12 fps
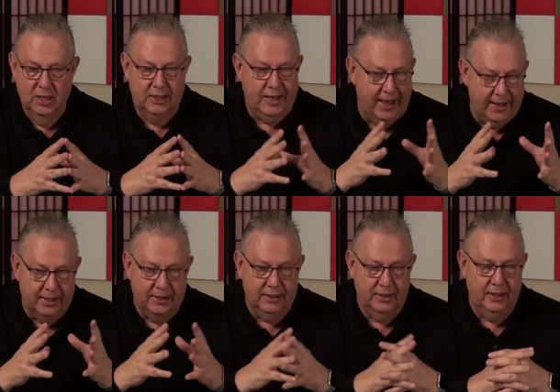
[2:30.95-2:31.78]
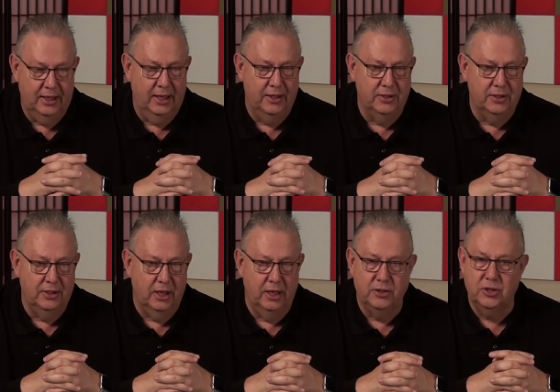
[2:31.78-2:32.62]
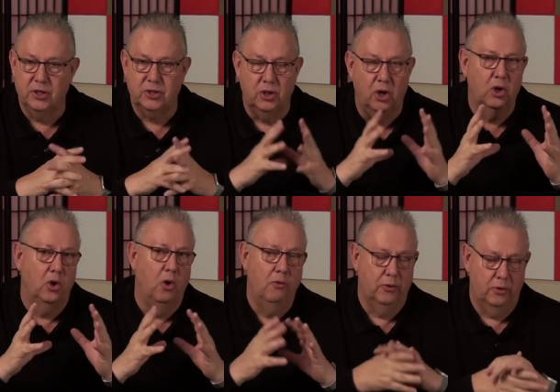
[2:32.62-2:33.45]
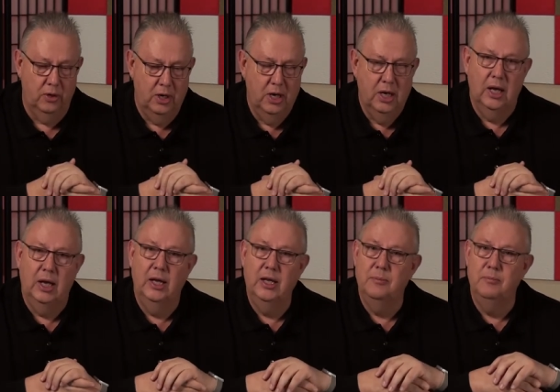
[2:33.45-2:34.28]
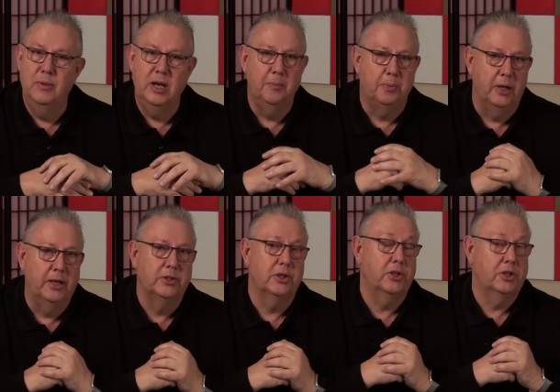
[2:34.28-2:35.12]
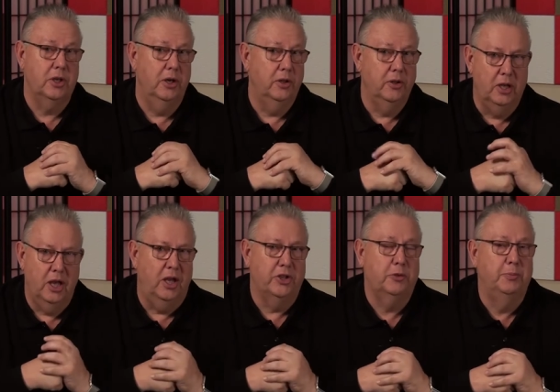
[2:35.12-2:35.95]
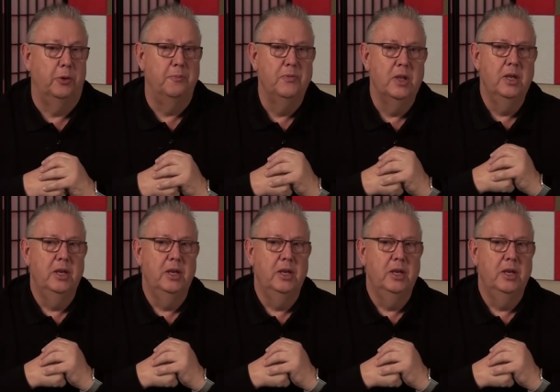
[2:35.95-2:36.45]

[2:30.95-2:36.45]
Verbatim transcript: Canada and, and just all over uh, in many places sharing the gospel.